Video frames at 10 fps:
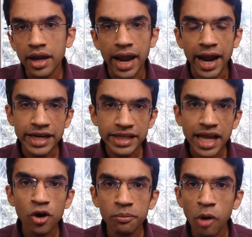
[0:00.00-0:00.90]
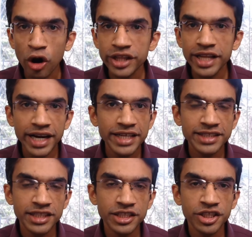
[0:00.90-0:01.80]
and now modern
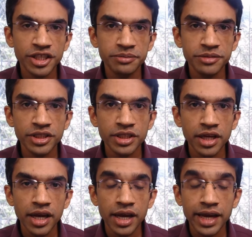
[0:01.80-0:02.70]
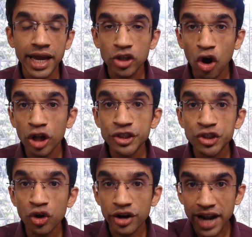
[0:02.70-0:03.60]
ATS systems can
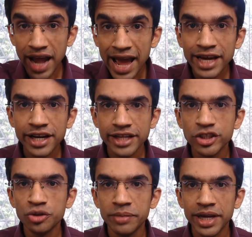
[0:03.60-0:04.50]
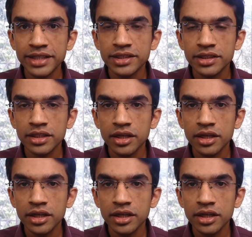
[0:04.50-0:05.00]
also rank resumes